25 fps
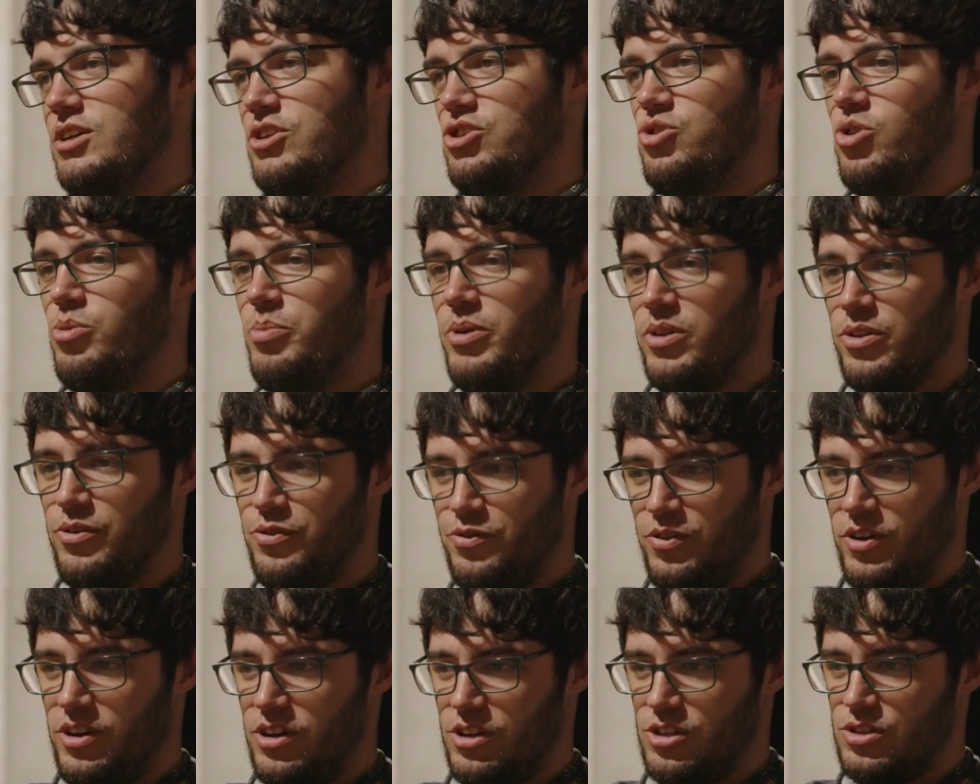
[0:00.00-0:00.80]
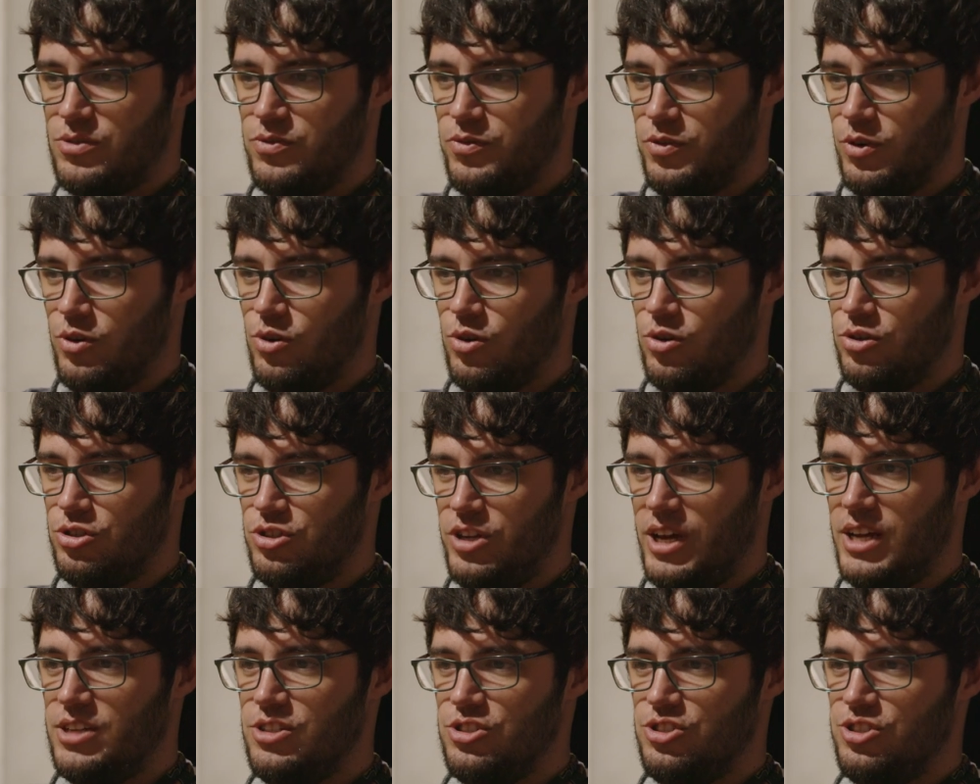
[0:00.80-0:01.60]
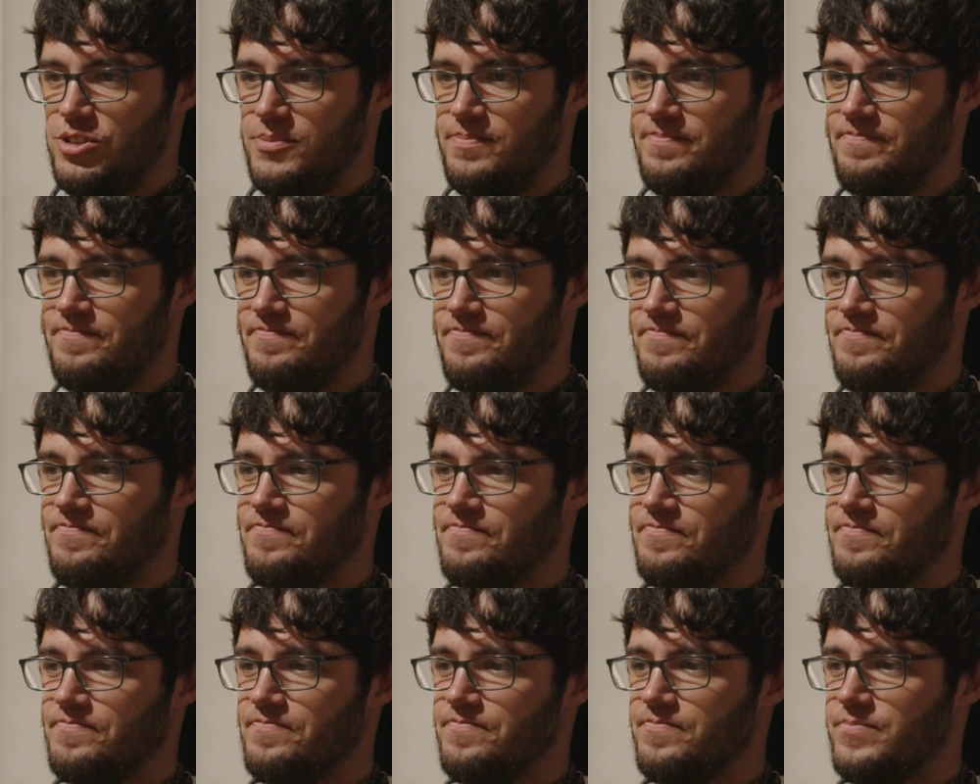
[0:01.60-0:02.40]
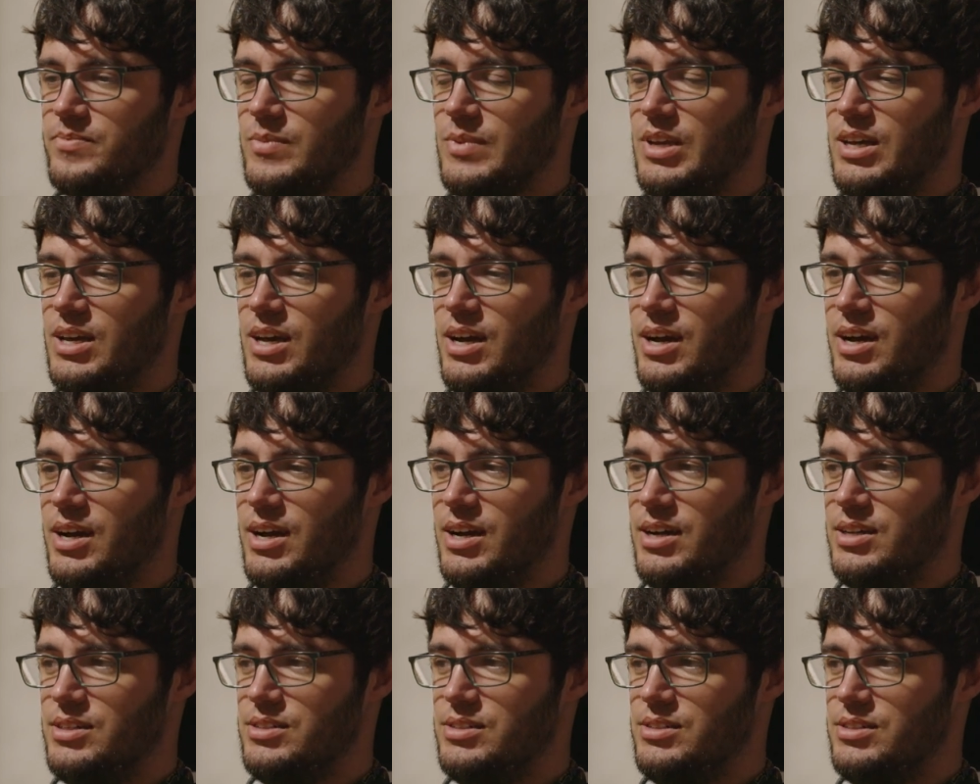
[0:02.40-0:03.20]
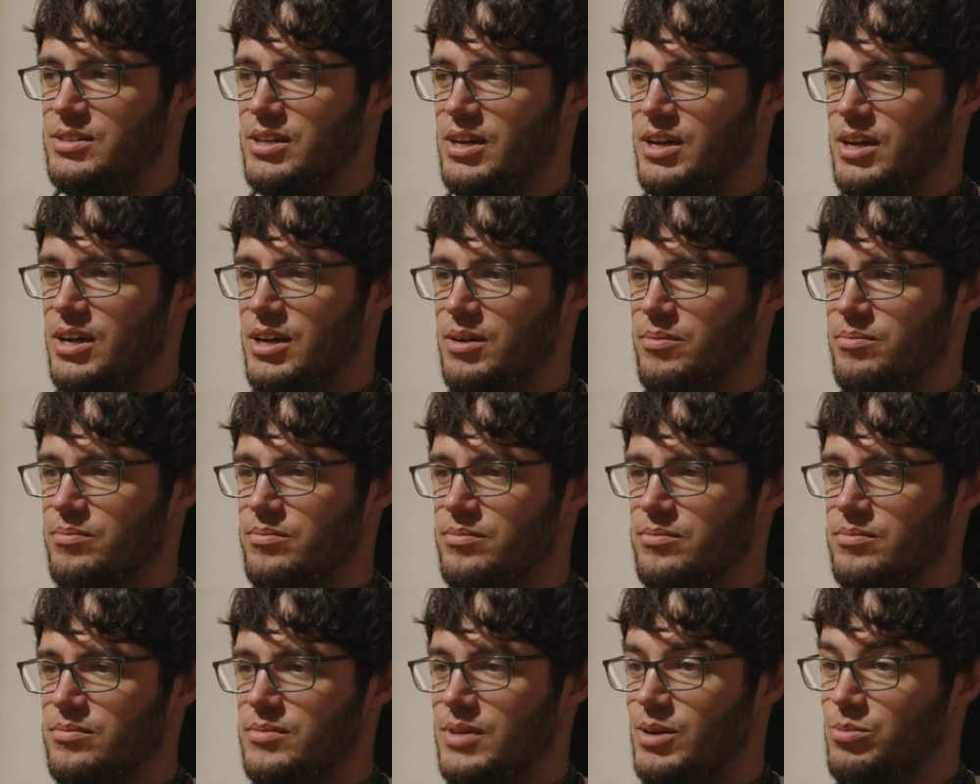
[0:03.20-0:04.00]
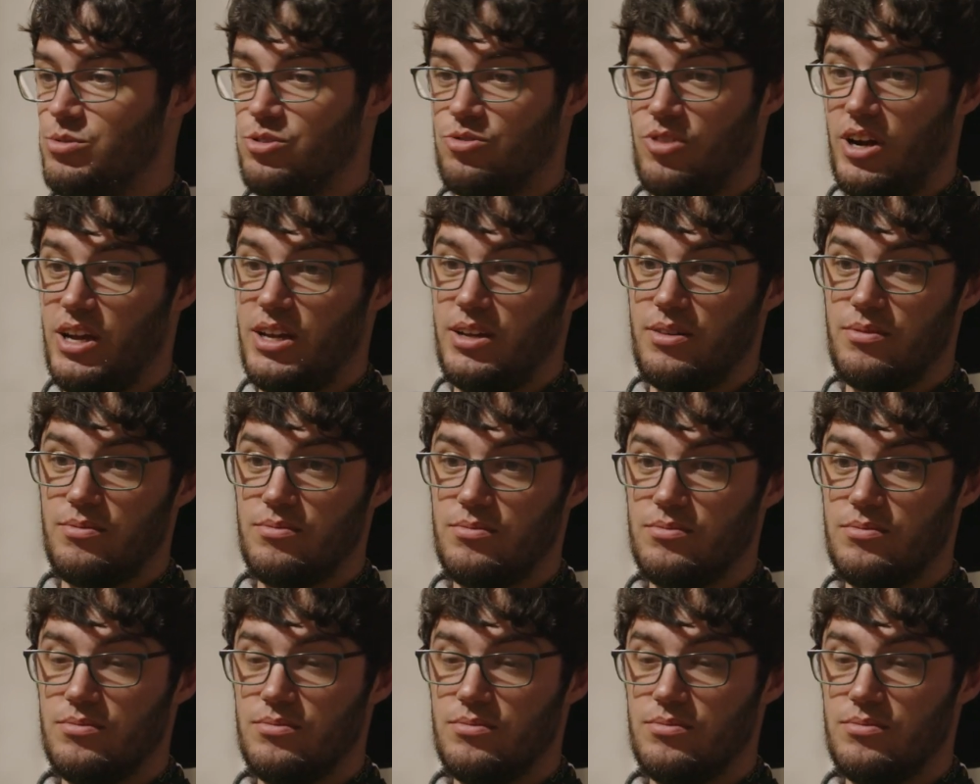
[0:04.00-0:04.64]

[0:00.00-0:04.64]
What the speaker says: So we built the first forged engine, and it was great.